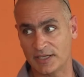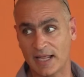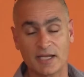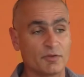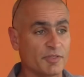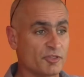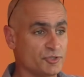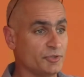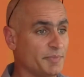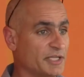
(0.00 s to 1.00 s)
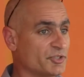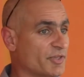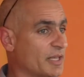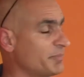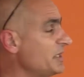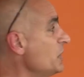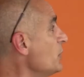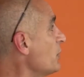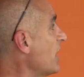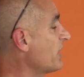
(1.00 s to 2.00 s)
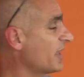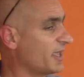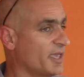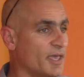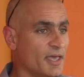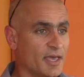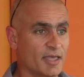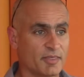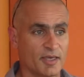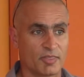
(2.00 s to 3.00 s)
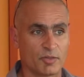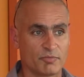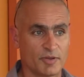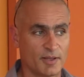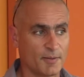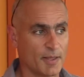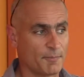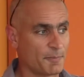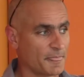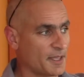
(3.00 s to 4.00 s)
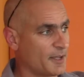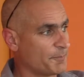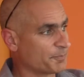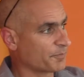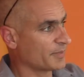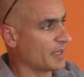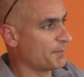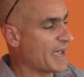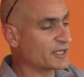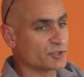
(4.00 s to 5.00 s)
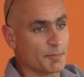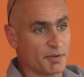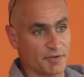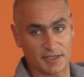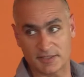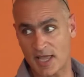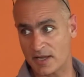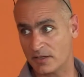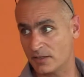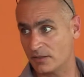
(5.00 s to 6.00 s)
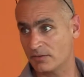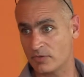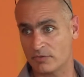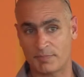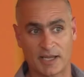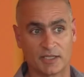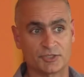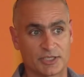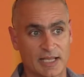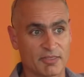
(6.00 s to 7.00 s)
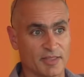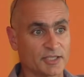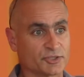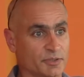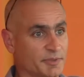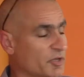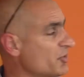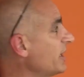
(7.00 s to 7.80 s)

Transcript: And any of these gene pages can be used as a sort of a backdrop entire sort of biology class lecture, because